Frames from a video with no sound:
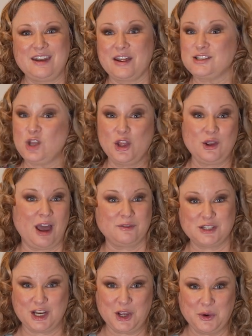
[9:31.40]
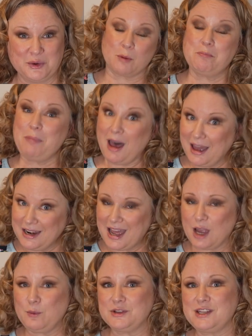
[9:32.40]
that's all you have to do. But
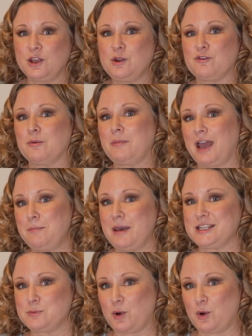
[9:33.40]
I will tell you, for my best